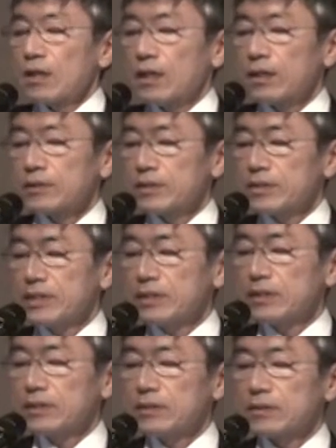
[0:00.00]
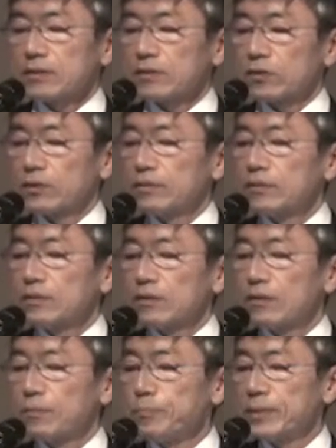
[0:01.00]
And this is uh,
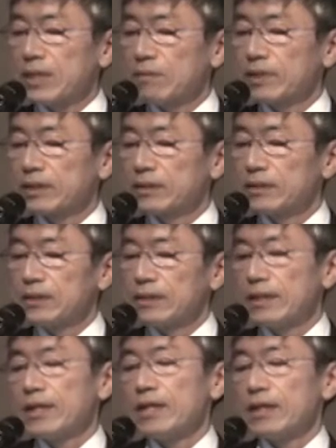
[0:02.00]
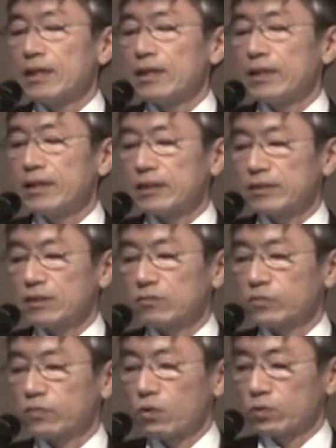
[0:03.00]
a Minamata
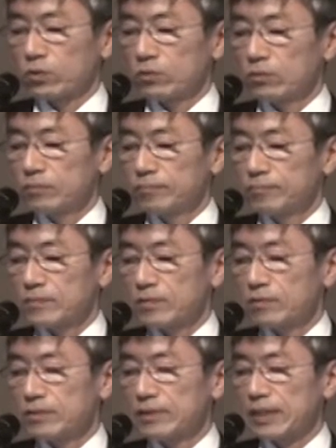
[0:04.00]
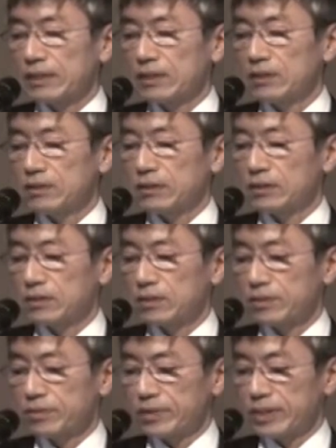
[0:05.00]
aerial photo,
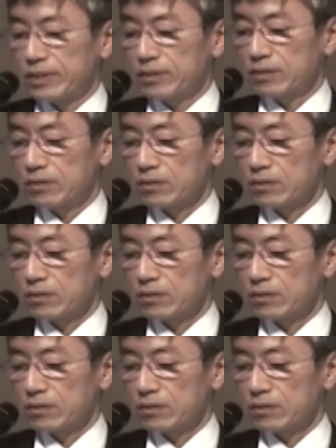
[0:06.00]
1963